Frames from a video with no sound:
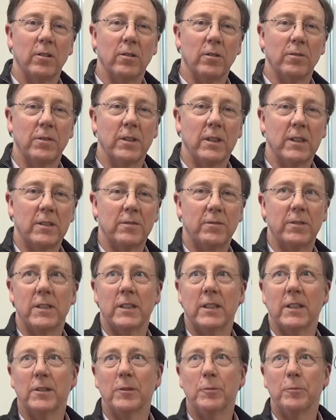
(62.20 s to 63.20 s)
of this
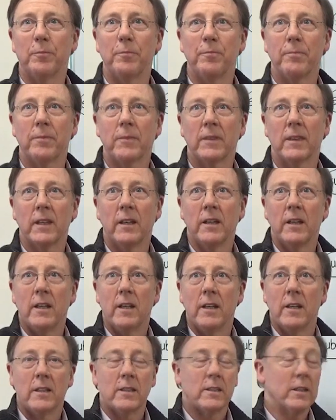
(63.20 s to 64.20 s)
video.
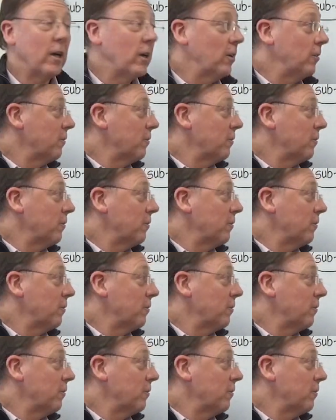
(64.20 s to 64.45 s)
So